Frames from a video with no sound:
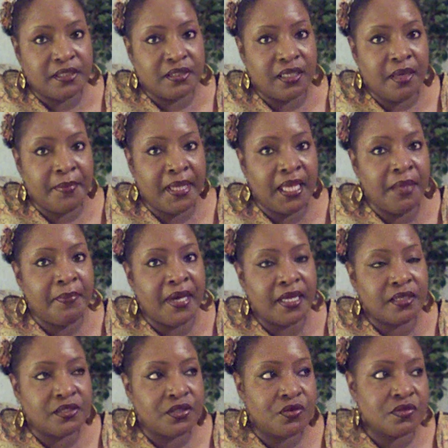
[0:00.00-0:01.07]
I mean, he might
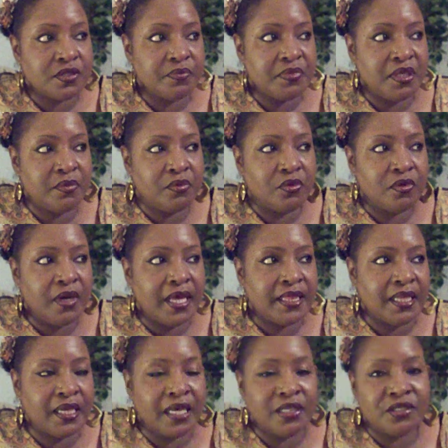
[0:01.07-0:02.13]
have told some people. I
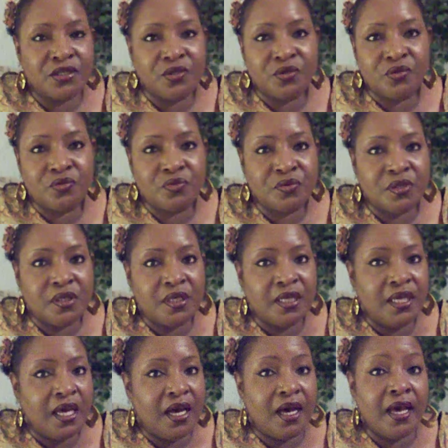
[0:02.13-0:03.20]
think I told
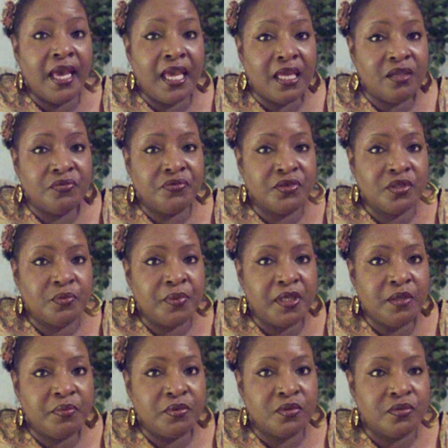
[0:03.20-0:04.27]
a handful of
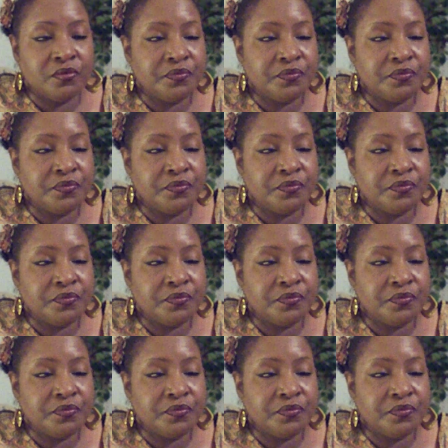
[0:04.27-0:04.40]
people,